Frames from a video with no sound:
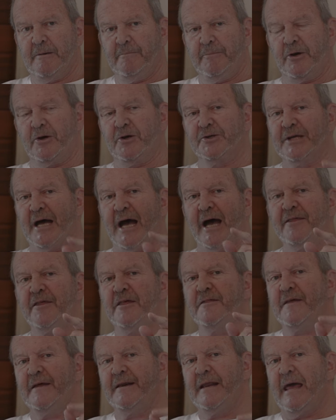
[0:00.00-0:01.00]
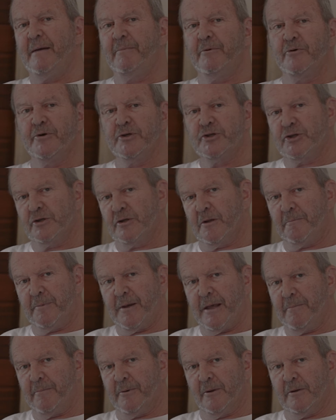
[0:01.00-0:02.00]
Because other than Aboriginal
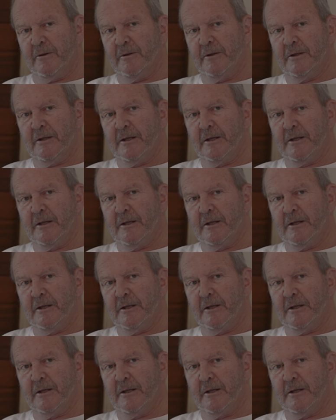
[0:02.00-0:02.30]
people,